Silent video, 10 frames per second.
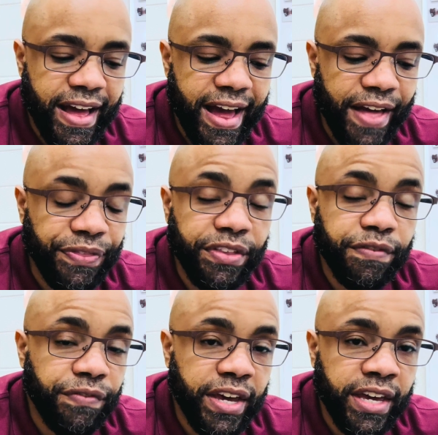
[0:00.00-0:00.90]
I think the
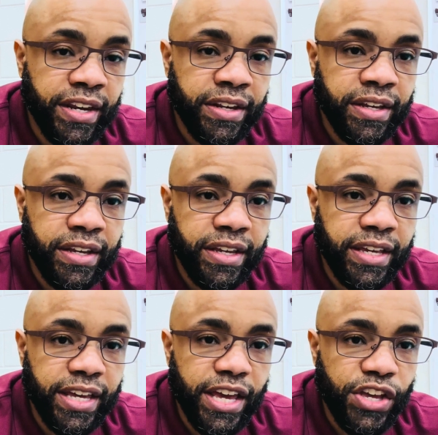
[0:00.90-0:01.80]
Fed
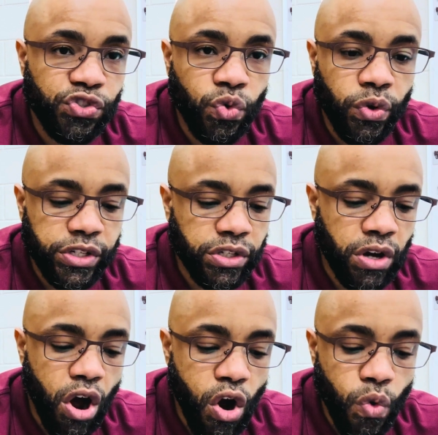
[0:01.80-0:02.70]
is going to
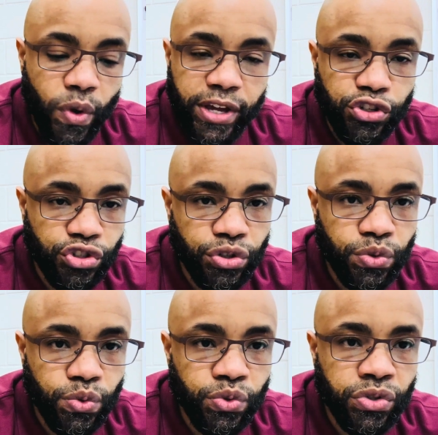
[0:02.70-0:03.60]
always
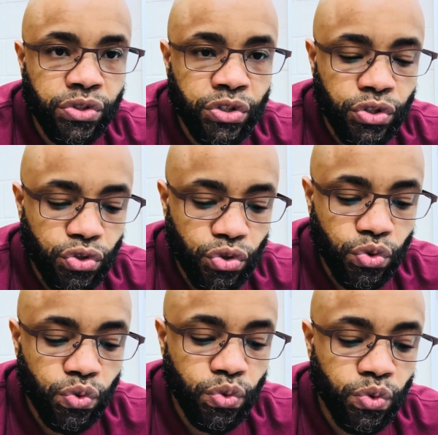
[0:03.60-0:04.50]
choose
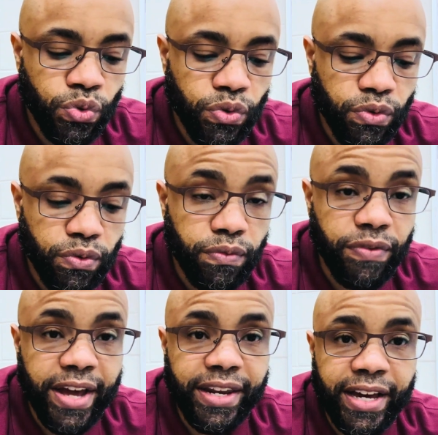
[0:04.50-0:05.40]
to
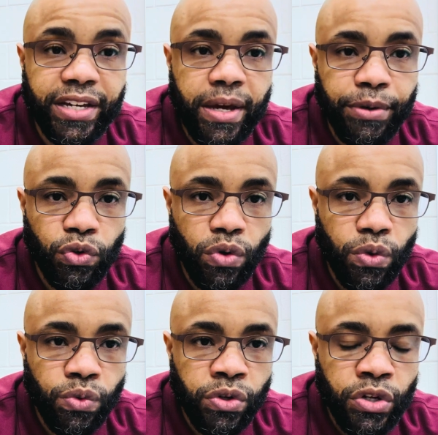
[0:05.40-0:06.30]
fight economic
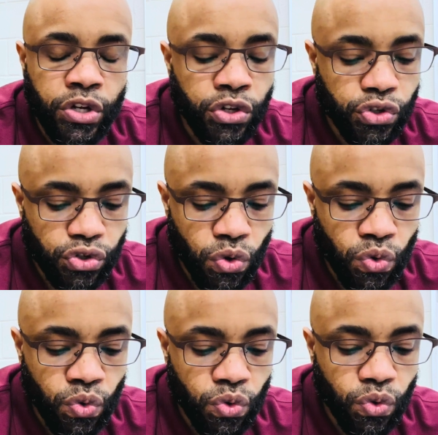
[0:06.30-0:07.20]
growth.
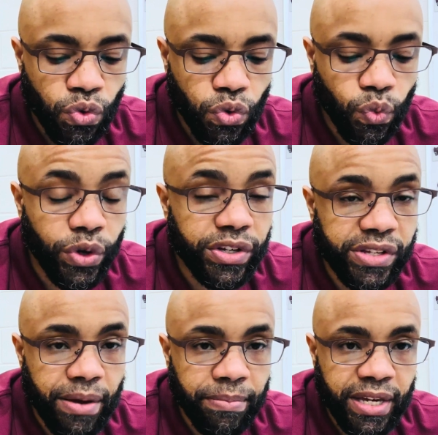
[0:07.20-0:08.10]
So what does
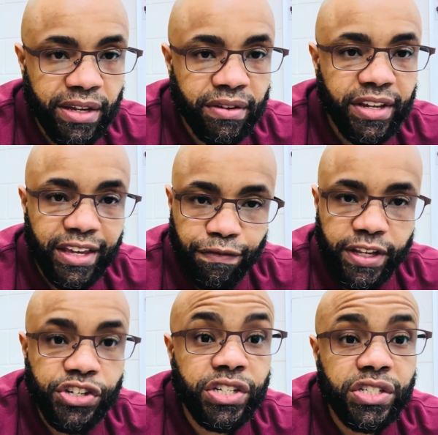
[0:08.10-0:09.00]
that mean?
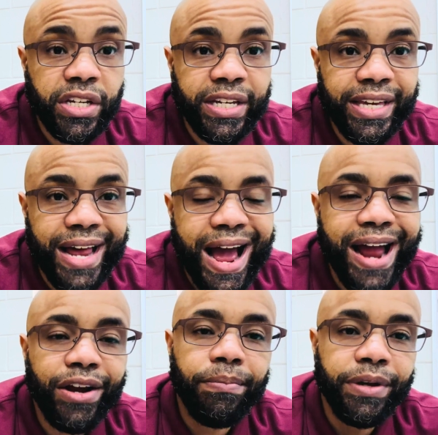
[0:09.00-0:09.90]
Inflation is going to get
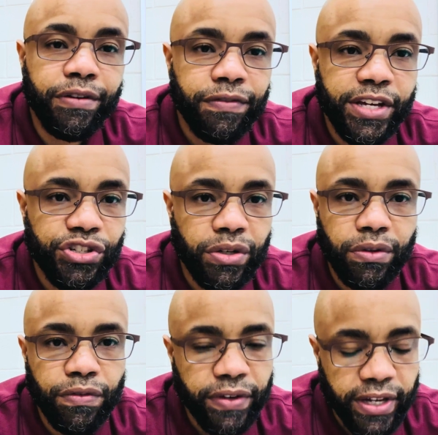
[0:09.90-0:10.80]
higher, but inflation only